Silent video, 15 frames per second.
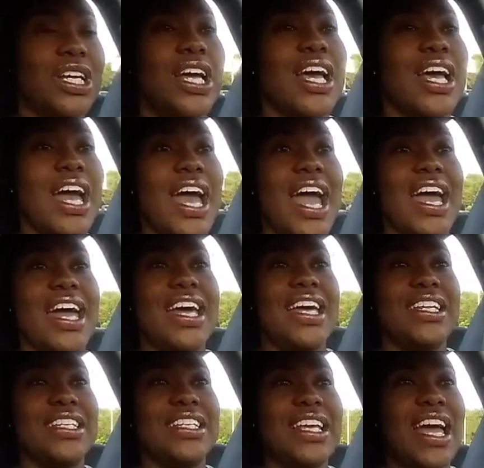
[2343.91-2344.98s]

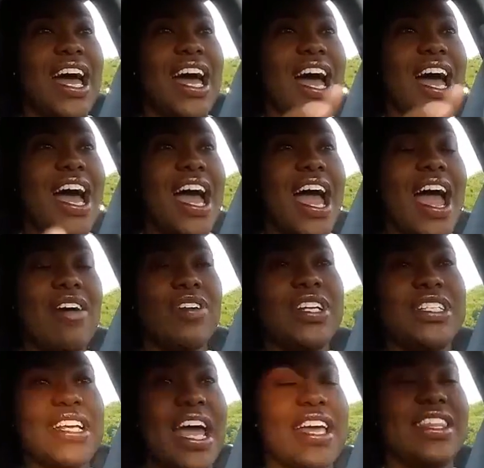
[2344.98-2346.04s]
And
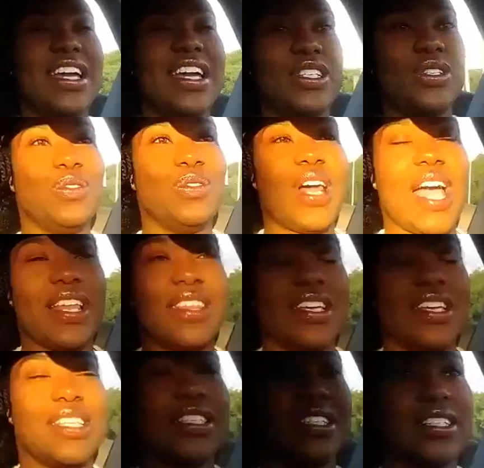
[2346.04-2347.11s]
every day they do
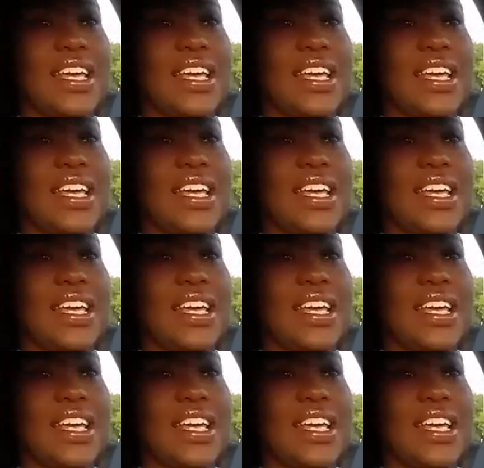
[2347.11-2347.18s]
like this